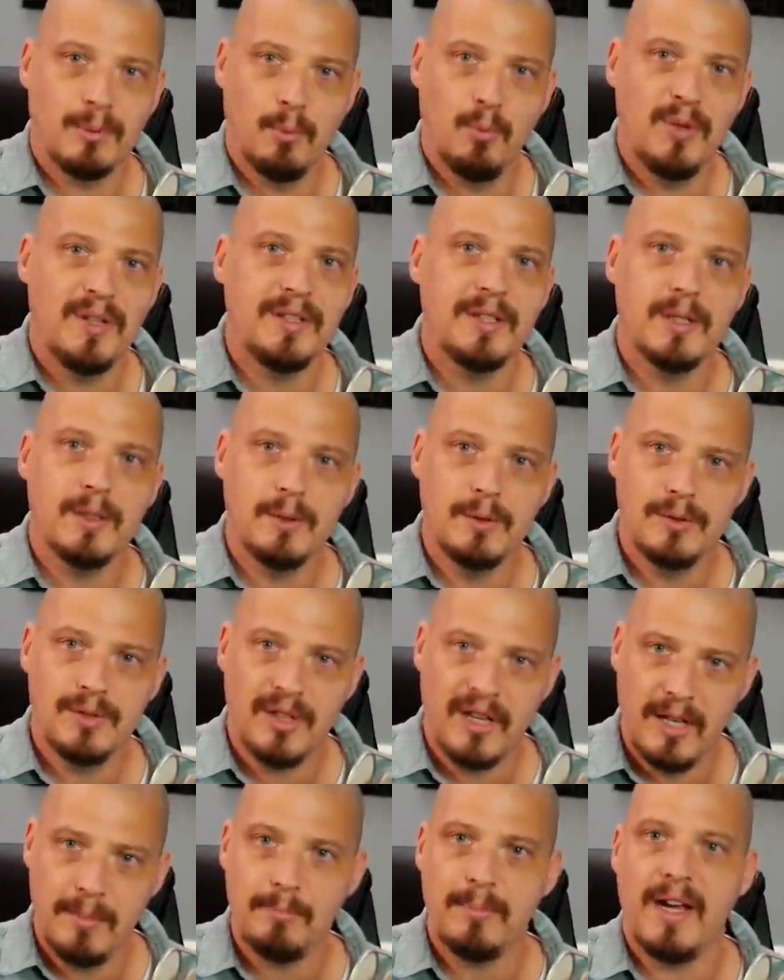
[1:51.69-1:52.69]
from
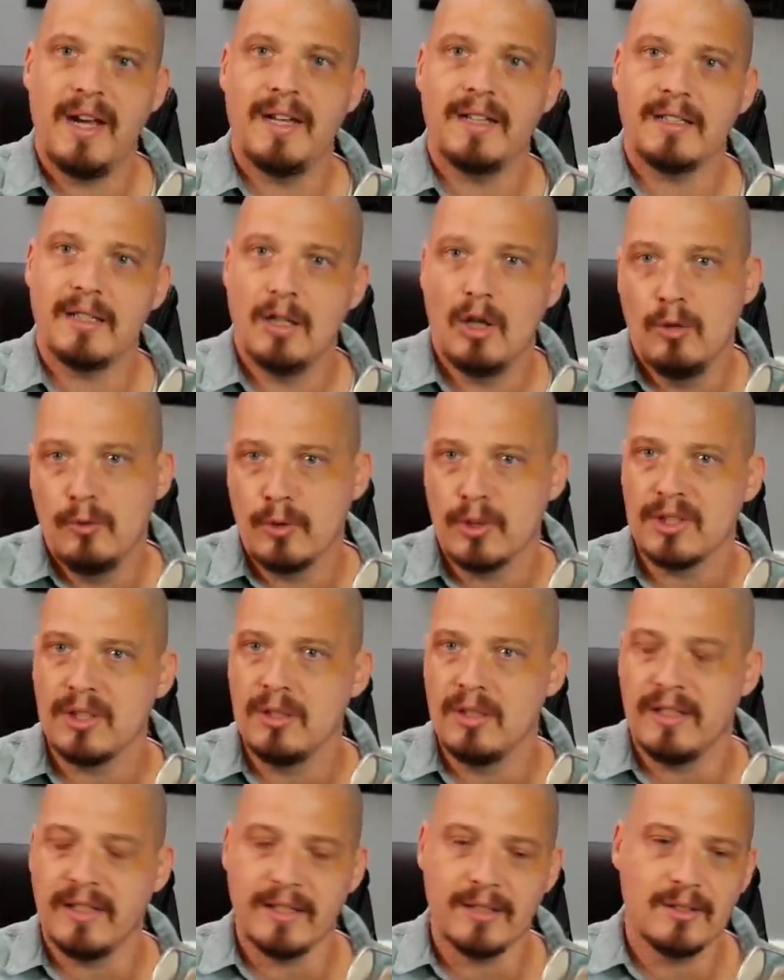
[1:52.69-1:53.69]
Windows and Mac over
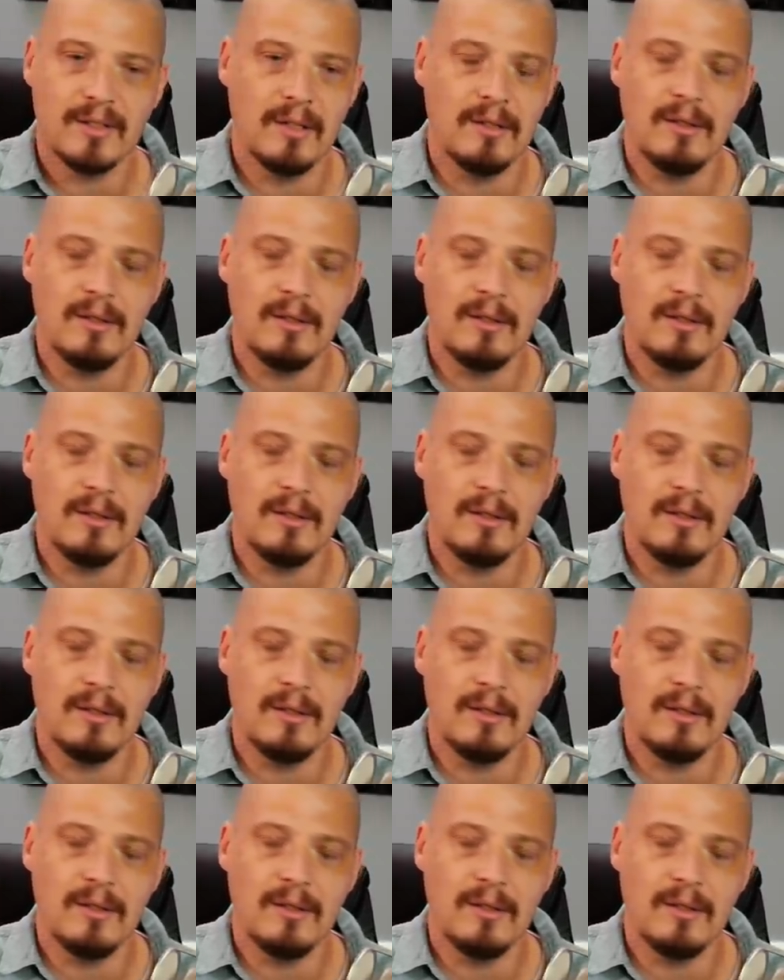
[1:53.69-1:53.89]
to Linux,